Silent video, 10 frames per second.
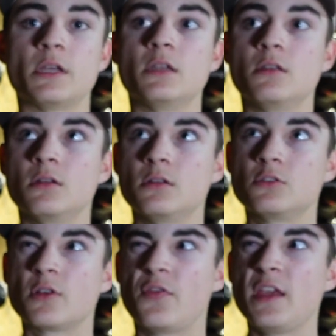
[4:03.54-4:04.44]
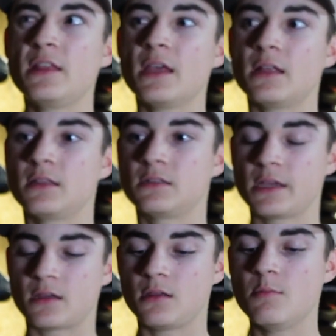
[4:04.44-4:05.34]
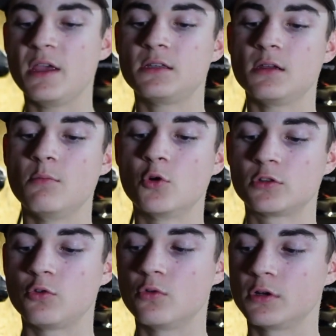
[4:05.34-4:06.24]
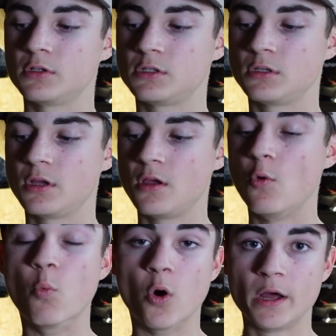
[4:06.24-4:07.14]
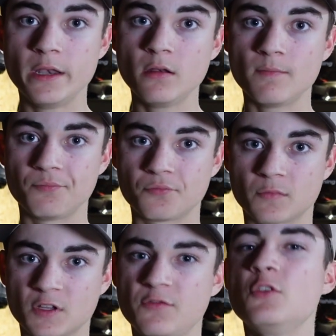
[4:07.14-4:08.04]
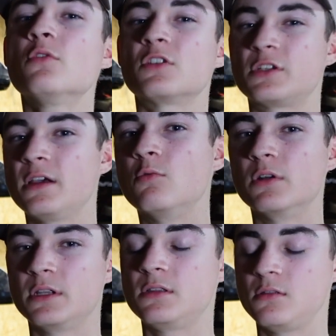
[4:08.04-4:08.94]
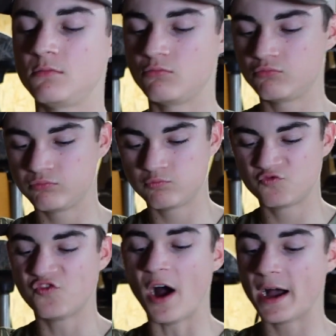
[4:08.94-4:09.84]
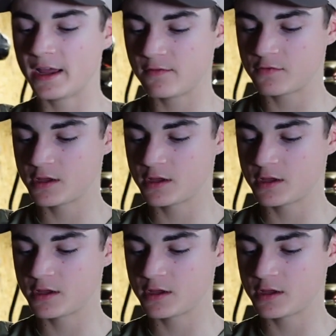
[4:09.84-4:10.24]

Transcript: it. So I think that it makes it more towards 1. If you do it on a scale 1 to 5,